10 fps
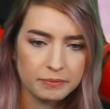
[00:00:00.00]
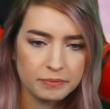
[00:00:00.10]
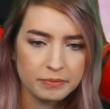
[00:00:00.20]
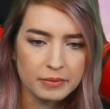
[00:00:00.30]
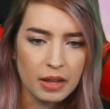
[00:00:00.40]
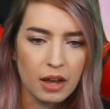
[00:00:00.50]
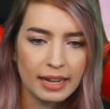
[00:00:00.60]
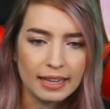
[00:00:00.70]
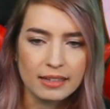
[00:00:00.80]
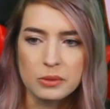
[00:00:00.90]
No, I
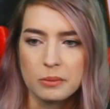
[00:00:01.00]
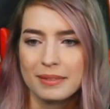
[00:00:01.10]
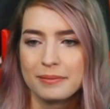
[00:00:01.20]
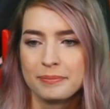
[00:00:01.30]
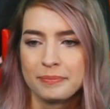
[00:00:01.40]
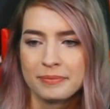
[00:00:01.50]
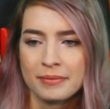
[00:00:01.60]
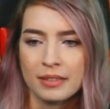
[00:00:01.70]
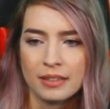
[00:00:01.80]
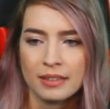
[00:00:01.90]
can't zoom
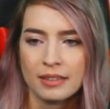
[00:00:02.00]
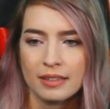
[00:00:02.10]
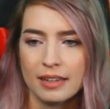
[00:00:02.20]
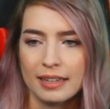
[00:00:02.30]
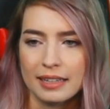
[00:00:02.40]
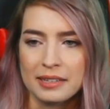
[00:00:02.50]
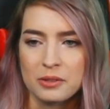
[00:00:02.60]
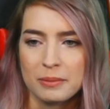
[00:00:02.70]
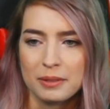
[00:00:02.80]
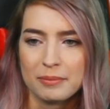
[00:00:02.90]

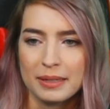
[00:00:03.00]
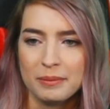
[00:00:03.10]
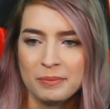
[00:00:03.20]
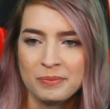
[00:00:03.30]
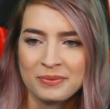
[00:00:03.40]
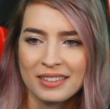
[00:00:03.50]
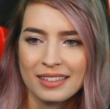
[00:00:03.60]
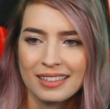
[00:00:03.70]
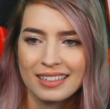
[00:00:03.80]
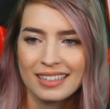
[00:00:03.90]
in, but
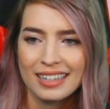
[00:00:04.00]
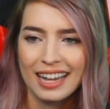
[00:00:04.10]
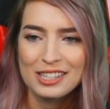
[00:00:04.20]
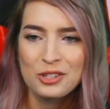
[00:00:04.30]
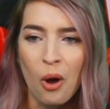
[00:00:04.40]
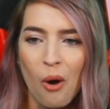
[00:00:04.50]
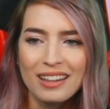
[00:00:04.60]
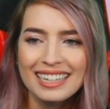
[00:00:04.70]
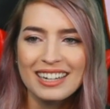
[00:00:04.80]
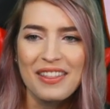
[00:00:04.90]
it's
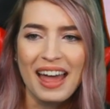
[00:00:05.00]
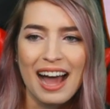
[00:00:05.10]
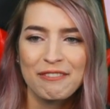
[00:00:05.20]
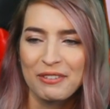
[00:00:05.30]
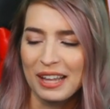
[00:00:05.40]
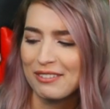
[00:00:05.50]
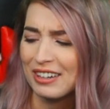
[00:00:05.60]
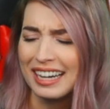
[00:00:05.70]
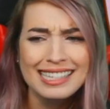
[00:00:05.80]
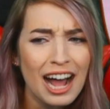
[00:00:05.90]
totally not that flavor.
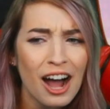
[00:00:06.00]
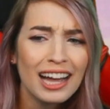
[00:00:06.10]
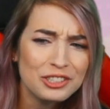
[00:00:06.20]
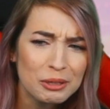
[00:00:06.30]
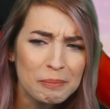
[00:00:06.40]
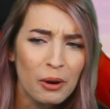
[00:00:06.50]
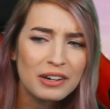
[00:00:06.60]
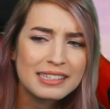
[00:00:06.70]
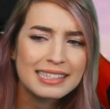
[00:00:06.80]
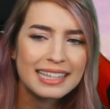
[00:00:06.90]
It is
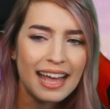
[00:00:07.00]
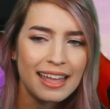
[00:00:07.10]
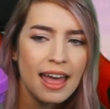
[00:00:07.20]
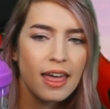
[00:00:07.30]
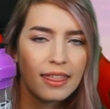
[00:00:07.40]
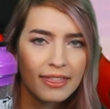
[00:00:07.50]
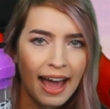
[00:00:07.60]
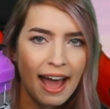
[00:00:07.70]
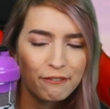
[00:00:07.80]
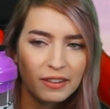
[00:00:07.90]
100%
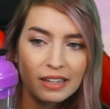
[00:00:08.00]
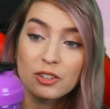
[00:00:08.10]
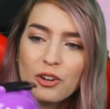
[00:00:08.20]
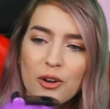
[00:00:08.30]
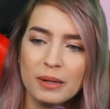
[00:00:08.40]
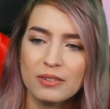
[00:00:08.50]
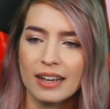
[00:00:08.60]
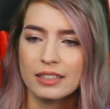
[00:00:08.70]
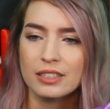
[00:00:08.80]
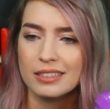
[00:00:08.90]
that flavor. No,
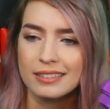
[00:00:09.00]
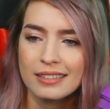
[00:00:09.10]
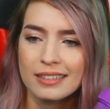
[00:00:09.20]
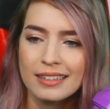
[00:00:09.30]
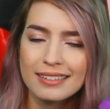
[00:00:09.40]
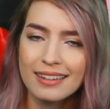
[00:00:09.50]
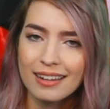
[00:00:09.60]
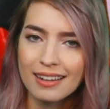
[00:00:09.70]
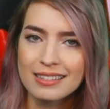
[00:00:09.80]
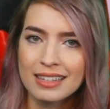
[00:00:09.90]
Perfection. No,
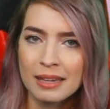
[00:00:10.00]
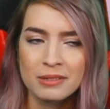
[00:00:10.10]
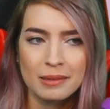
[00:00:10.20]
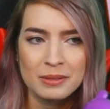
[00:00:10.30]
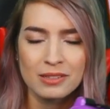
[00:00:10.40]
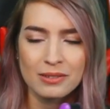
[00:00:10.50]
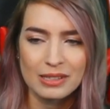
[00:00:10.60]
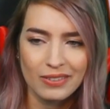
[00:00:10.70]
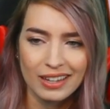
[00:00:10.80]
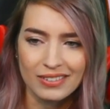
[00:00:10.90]
it's Gamersub's
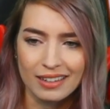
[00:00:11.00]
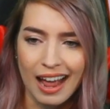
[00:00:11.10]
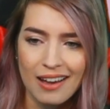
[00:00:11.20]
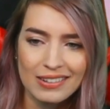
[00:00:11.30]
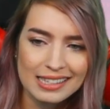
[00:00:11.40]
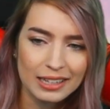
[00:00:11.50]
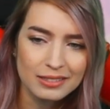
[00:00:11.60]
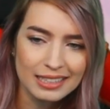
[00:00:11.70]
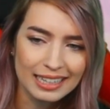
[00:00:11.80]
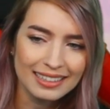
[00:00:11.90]
newest flavor. I would say go
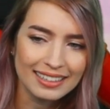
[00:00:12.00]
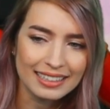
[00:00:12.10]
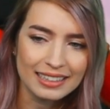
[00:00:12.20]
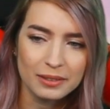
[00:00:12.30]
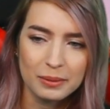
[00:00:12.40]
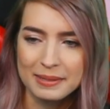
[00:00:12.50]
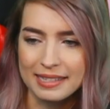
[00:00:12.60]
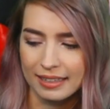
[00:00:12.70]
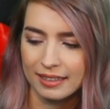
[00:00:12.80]
take a look at the website.